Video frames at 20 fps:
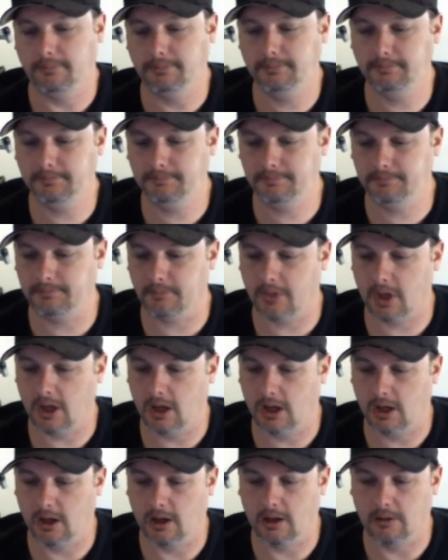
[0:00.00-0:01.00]

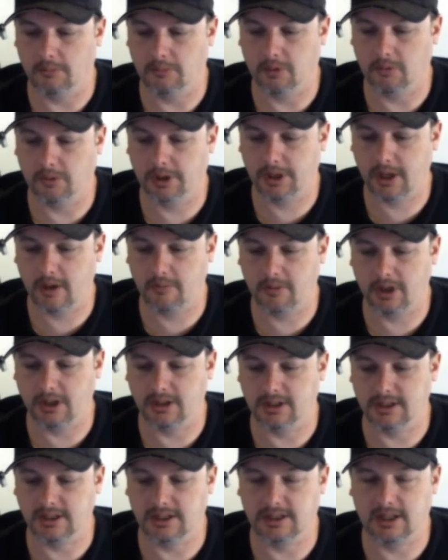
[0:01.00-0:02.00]
but what that
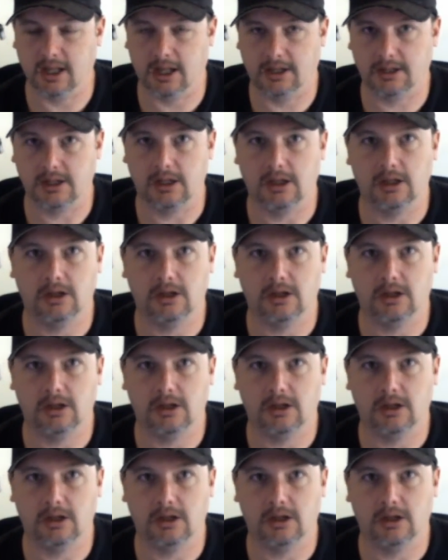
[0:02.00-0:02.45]
means is that